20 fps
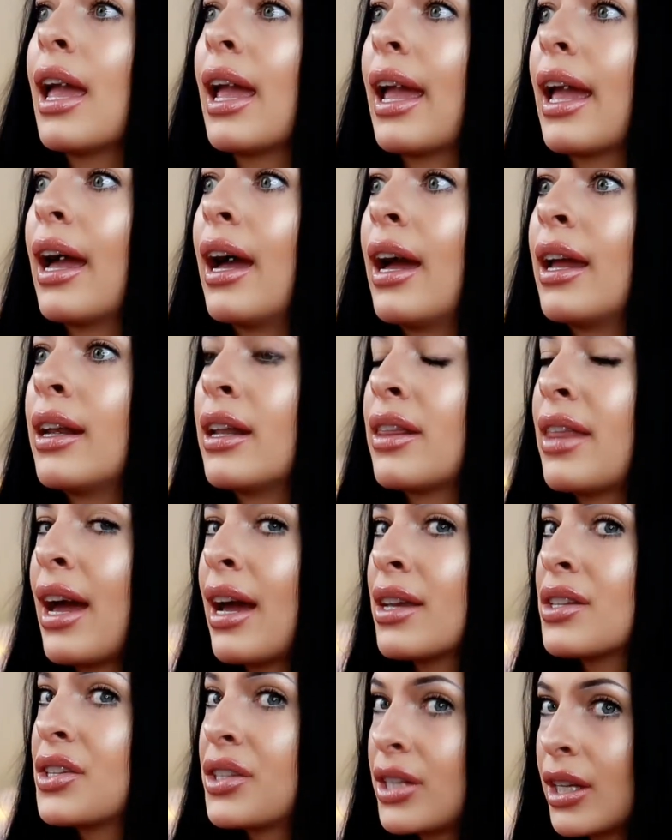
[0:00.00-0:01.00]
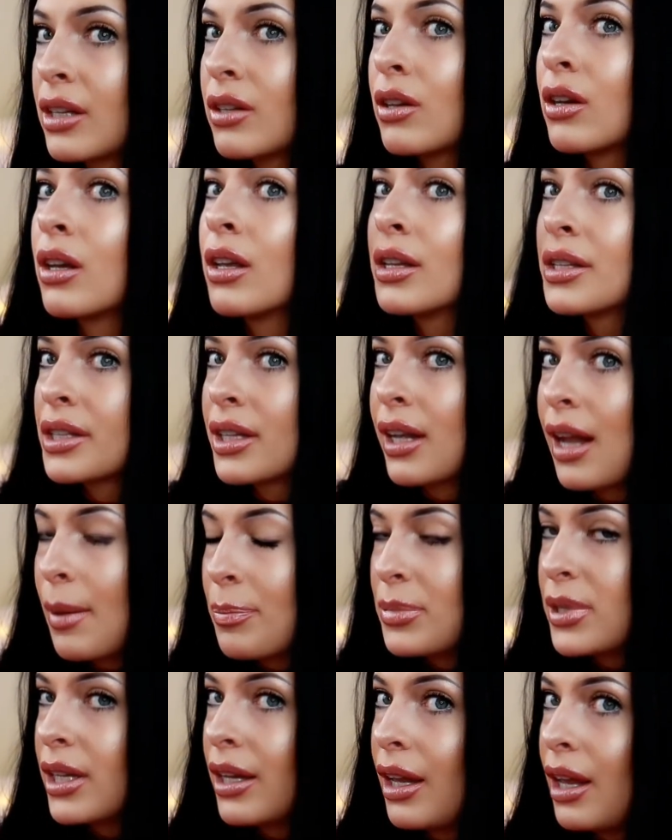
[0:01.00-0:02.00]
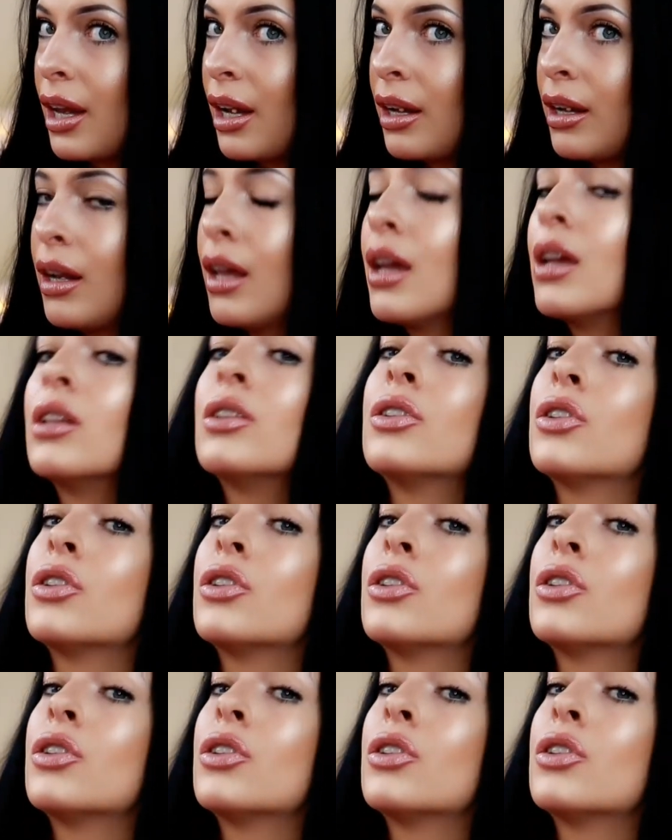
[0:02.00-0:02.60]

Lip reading: and that signals leptin